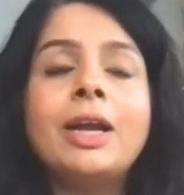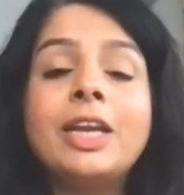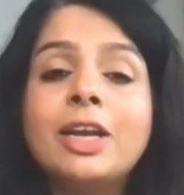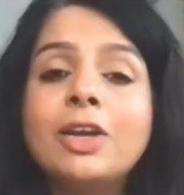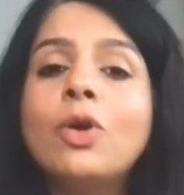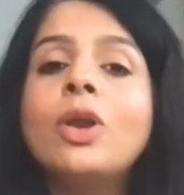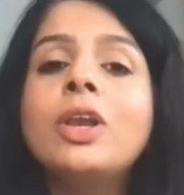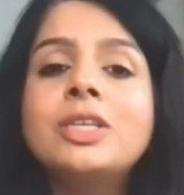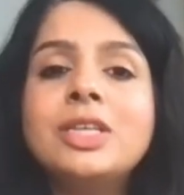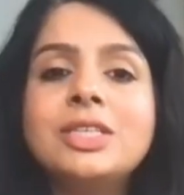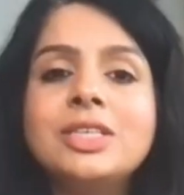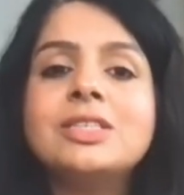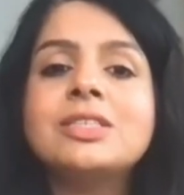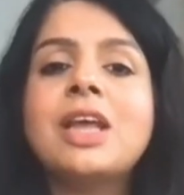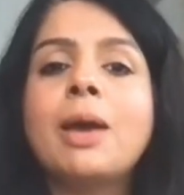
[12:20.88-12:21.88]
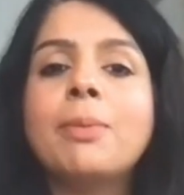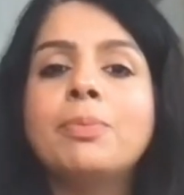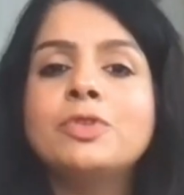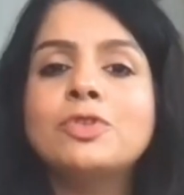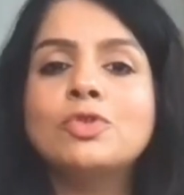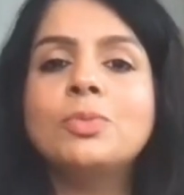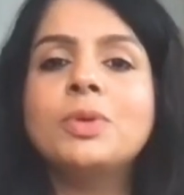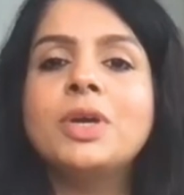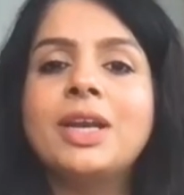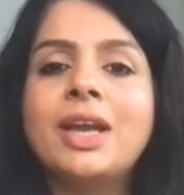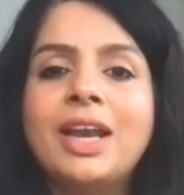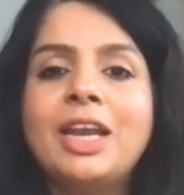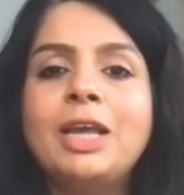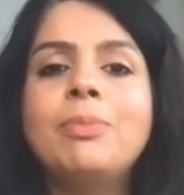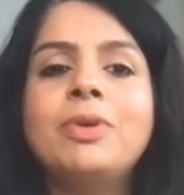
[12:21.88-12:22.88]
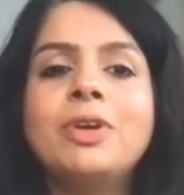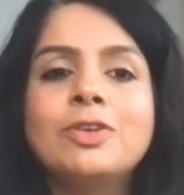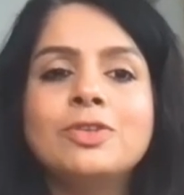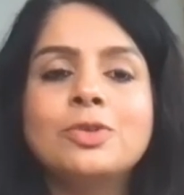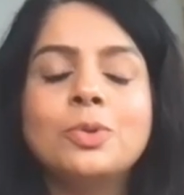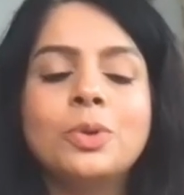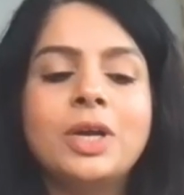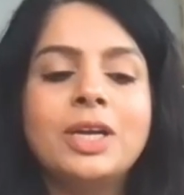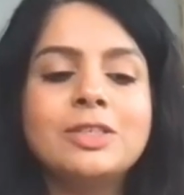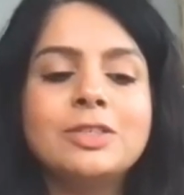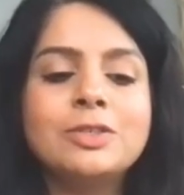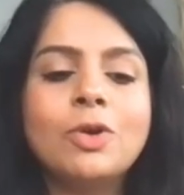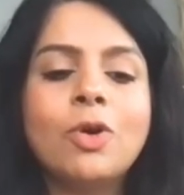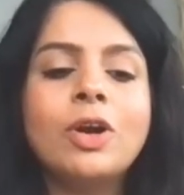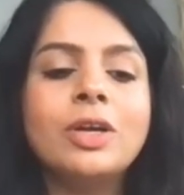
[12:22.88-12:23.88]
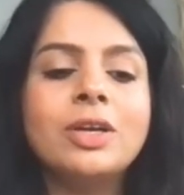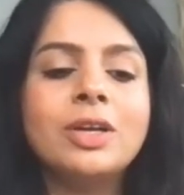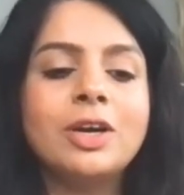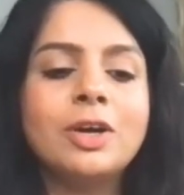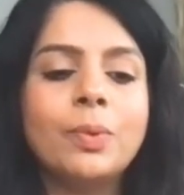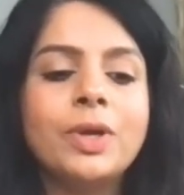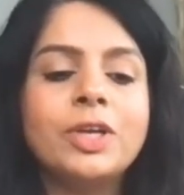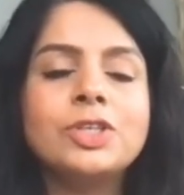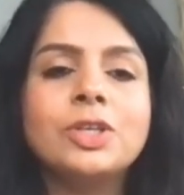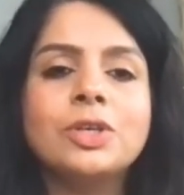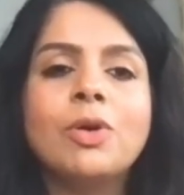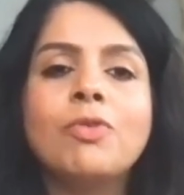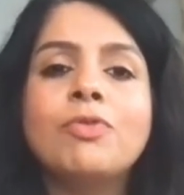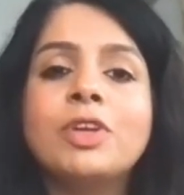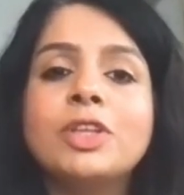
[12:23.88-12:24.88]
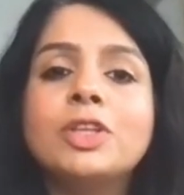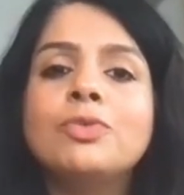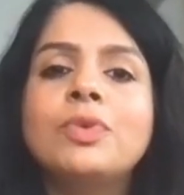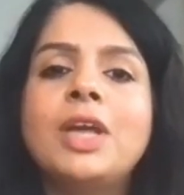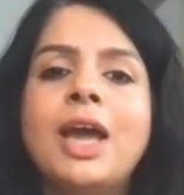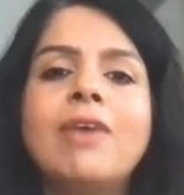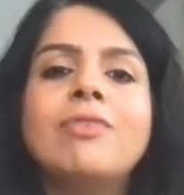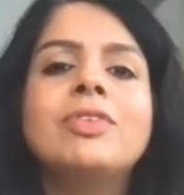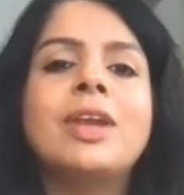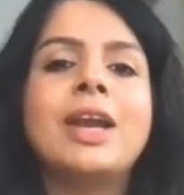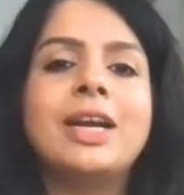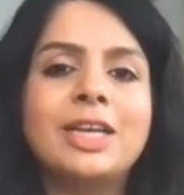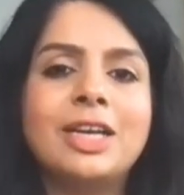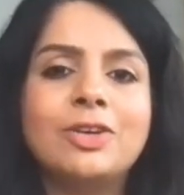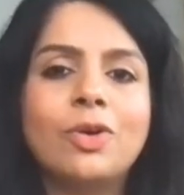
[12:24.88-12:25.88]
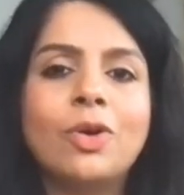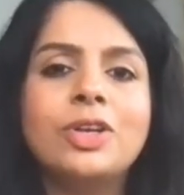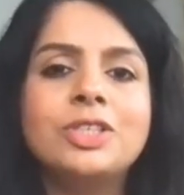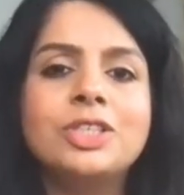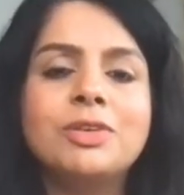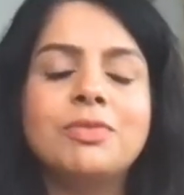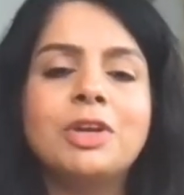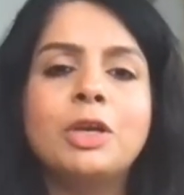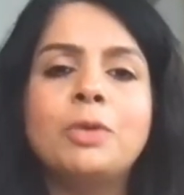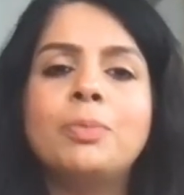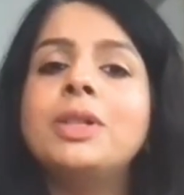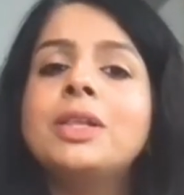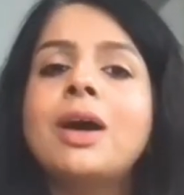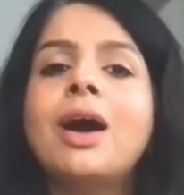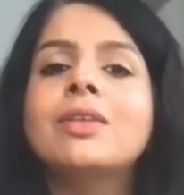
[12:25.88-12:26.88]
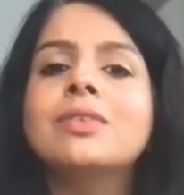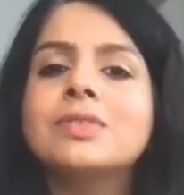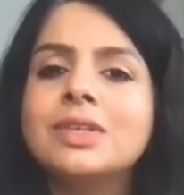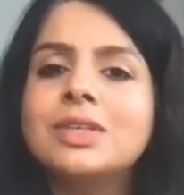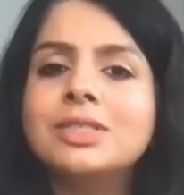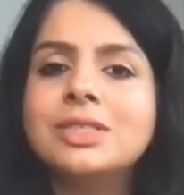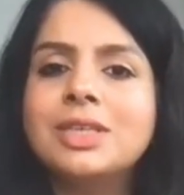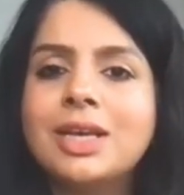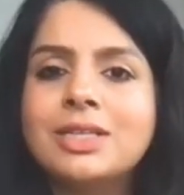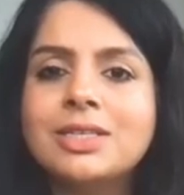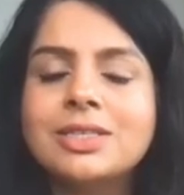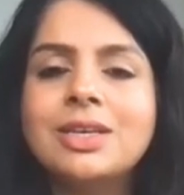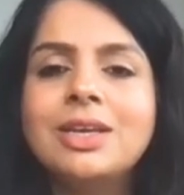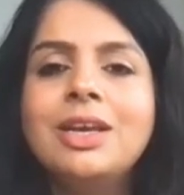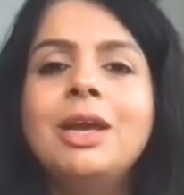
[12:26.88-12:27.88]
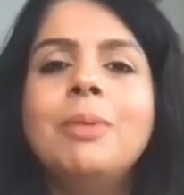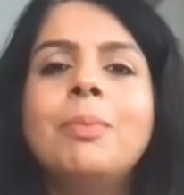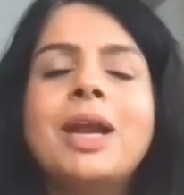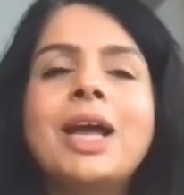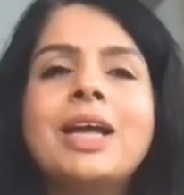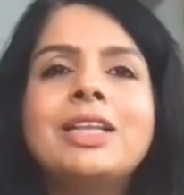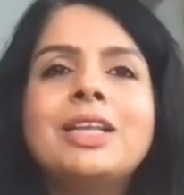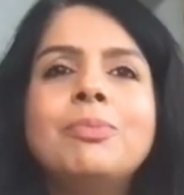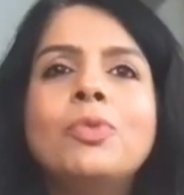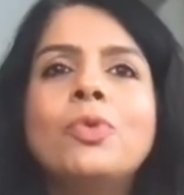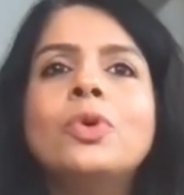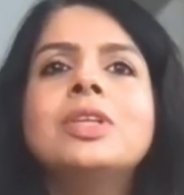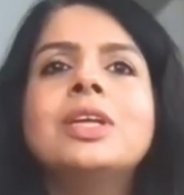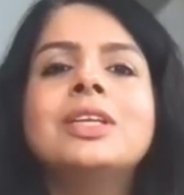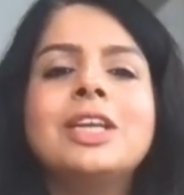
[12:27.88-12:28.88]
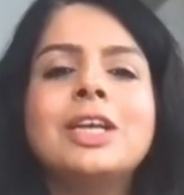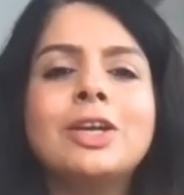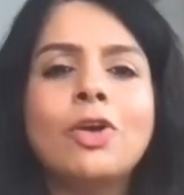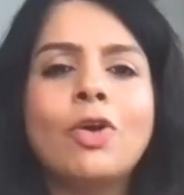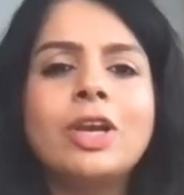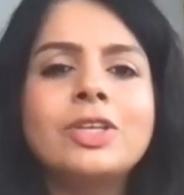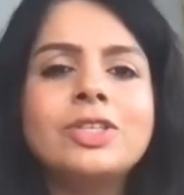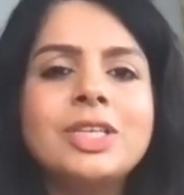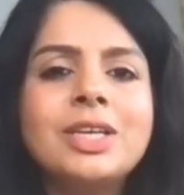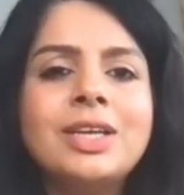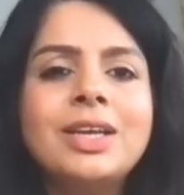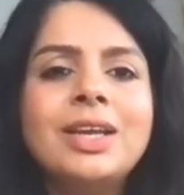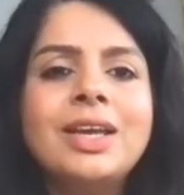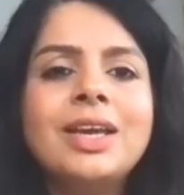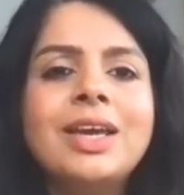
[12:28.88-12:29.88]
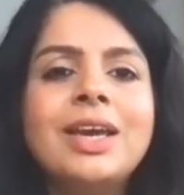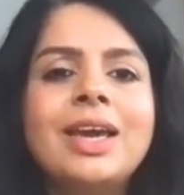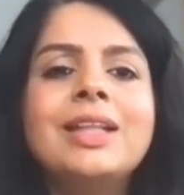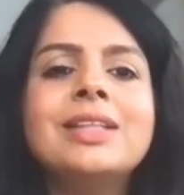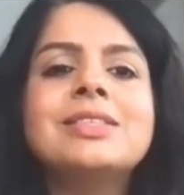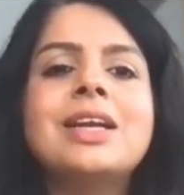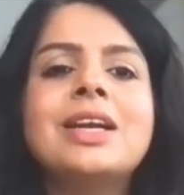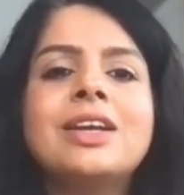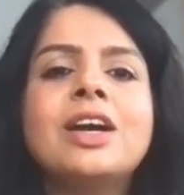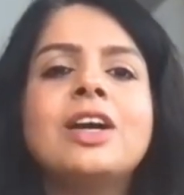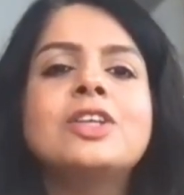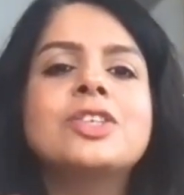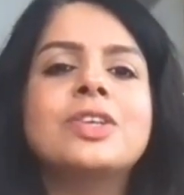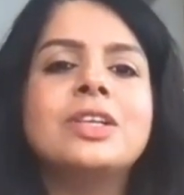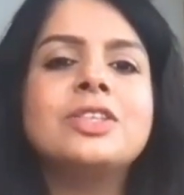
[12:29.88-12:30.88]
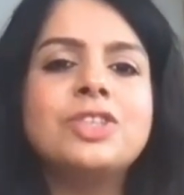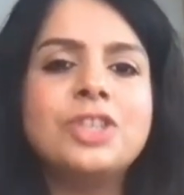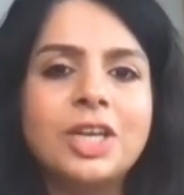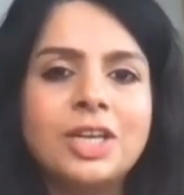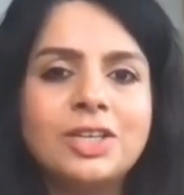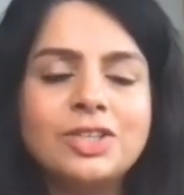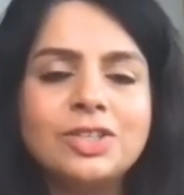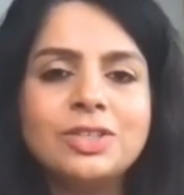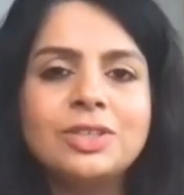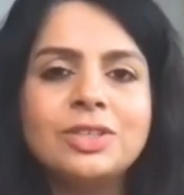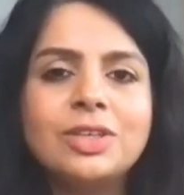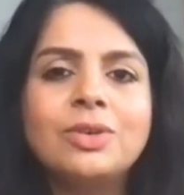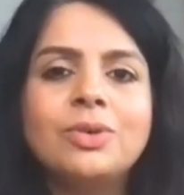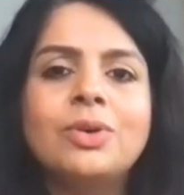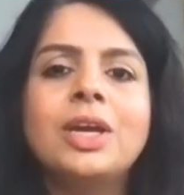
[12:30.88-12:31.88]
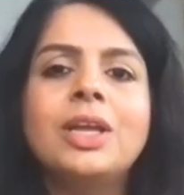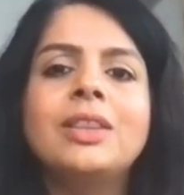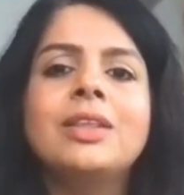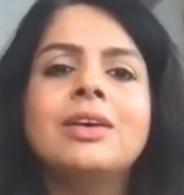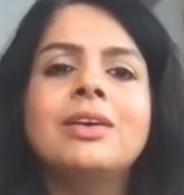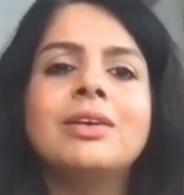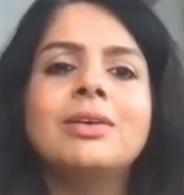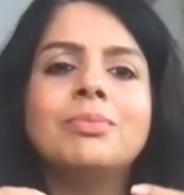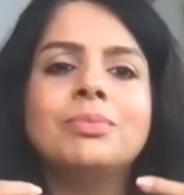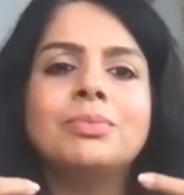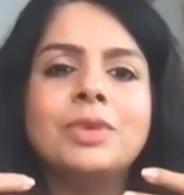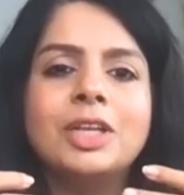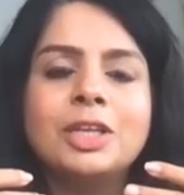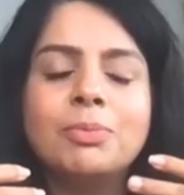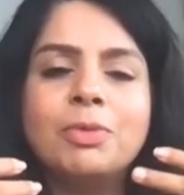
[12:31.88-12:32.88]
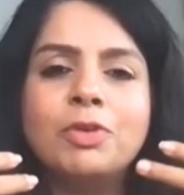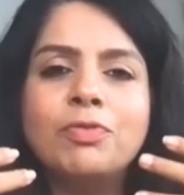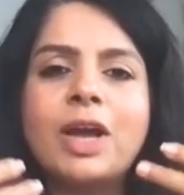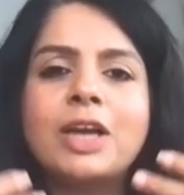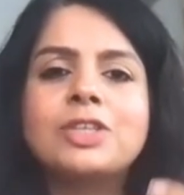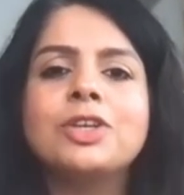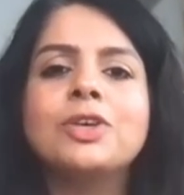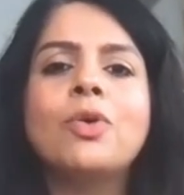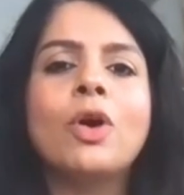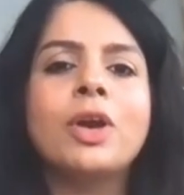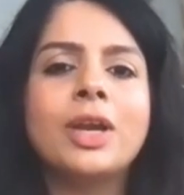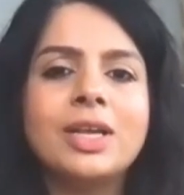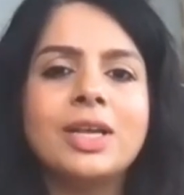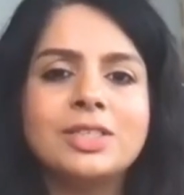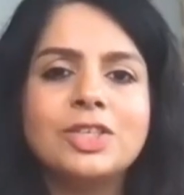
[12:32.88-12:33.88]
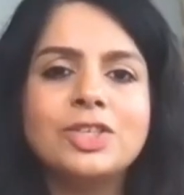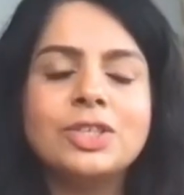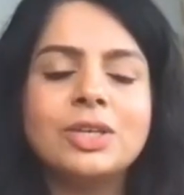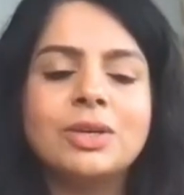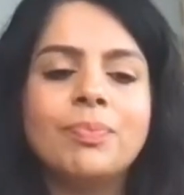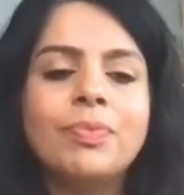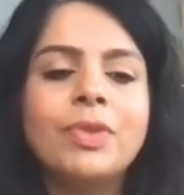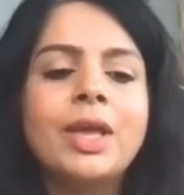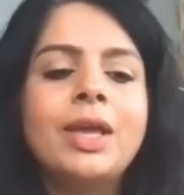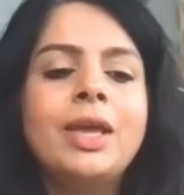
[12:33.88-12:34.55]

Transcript: Technology just happens to be an enabler. So it's not a question of whether we have the right technology available. The answer is yes. But I think more than technology is that cultural change, you know, in the manufacturing organization.